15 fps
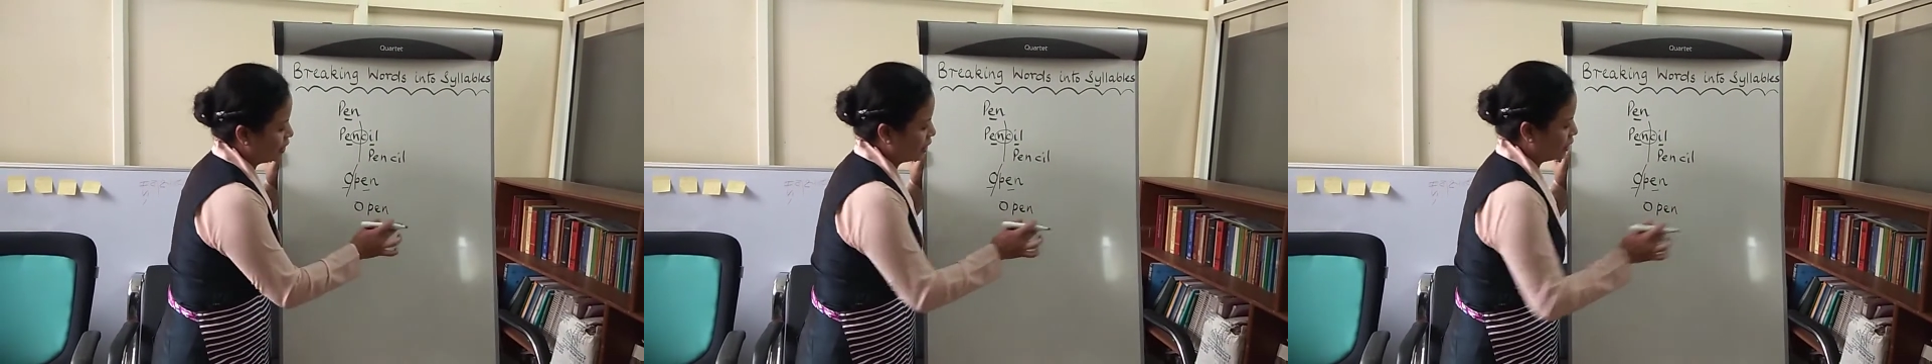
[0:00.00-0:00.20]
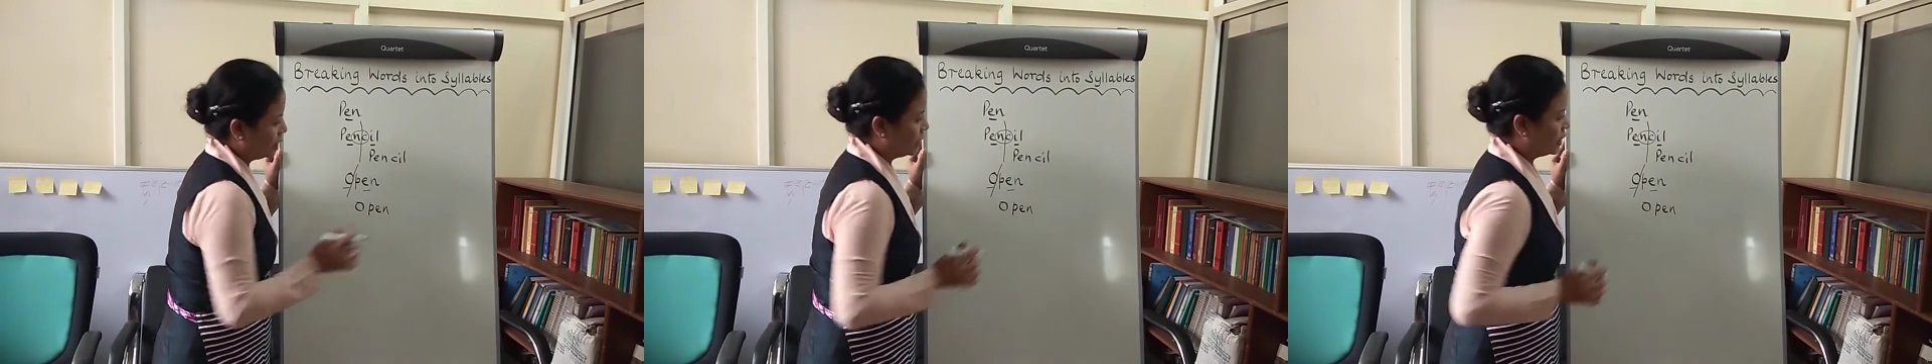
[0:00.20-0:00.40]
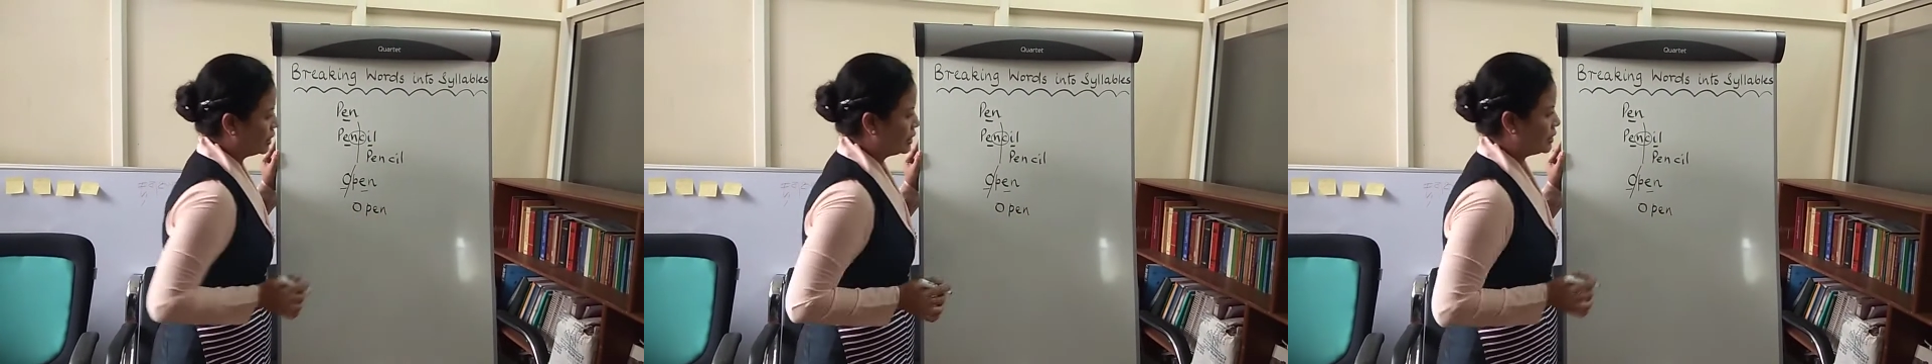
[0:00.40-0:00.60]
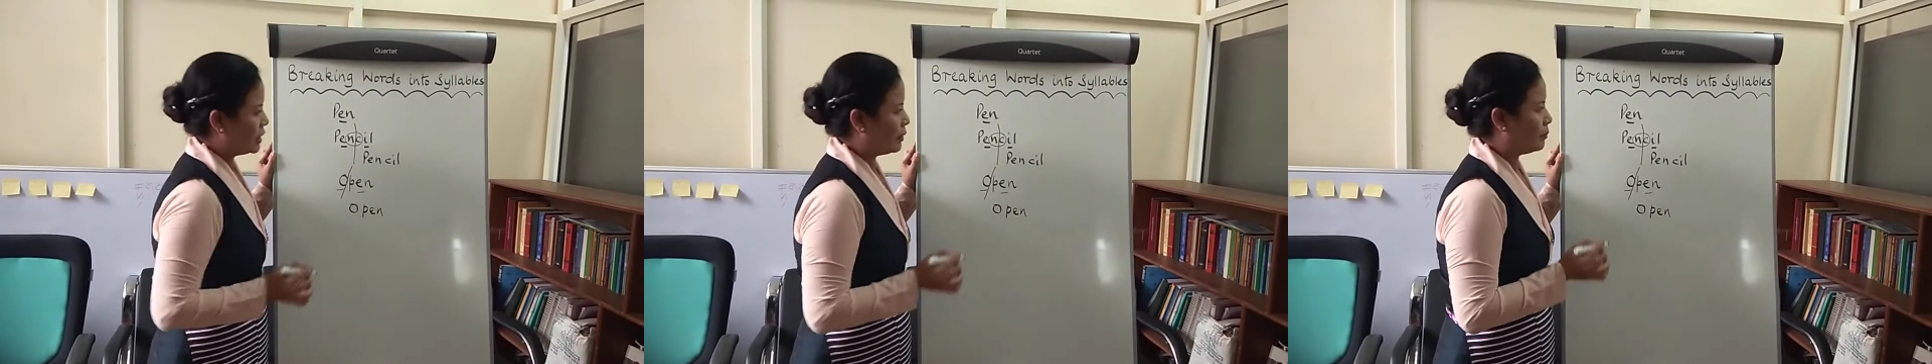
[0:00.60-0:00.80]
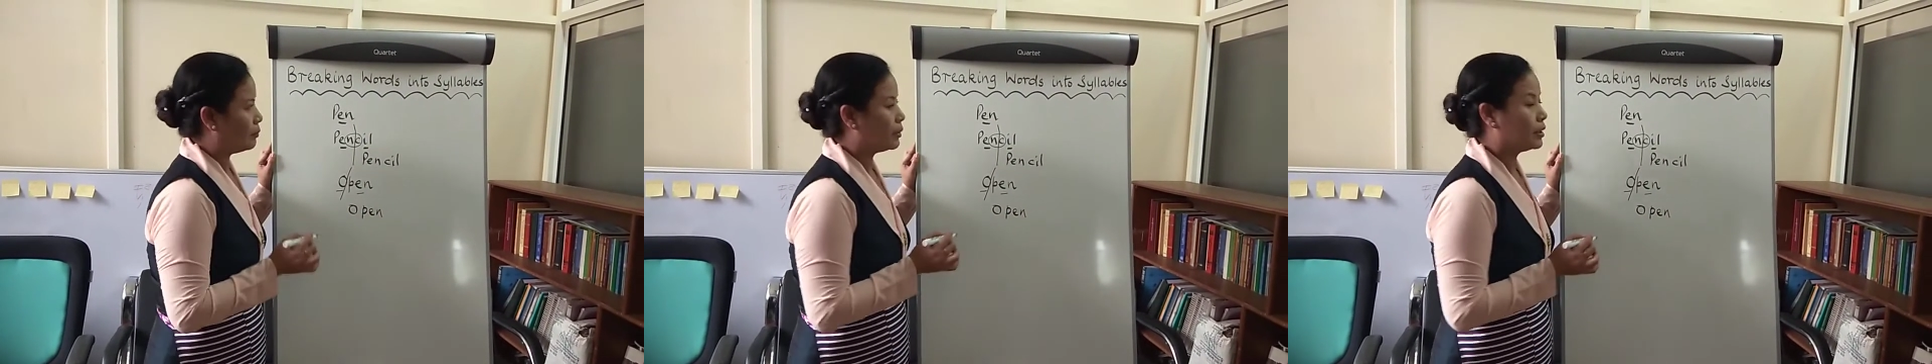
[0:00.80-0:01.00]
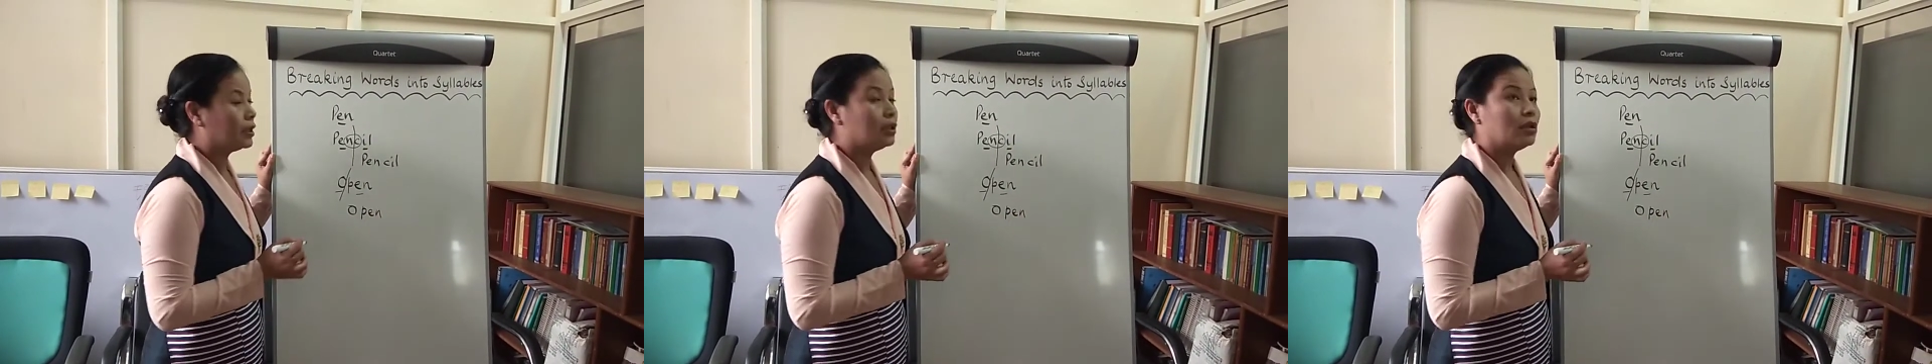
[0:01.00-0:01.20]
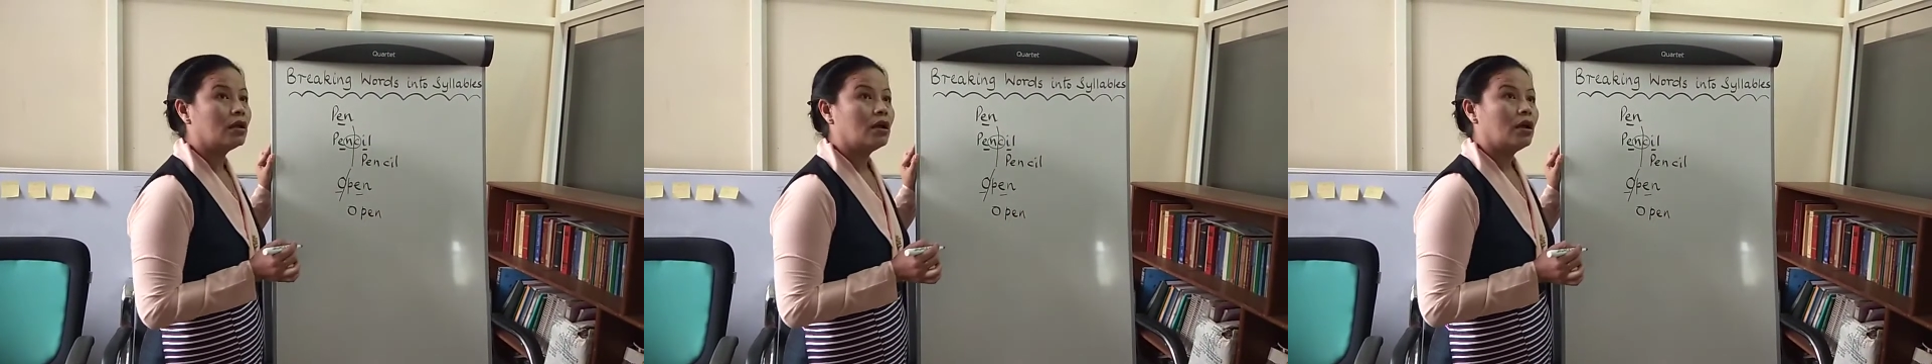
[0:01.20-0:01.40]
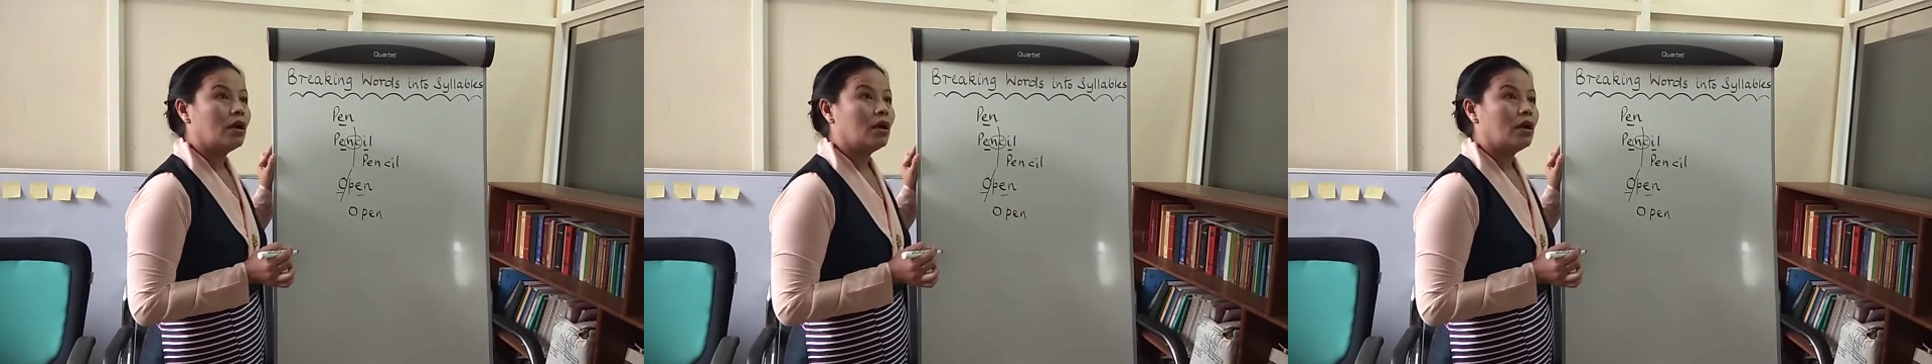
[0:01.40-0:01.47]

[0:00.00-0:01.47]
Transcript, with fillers: take another example,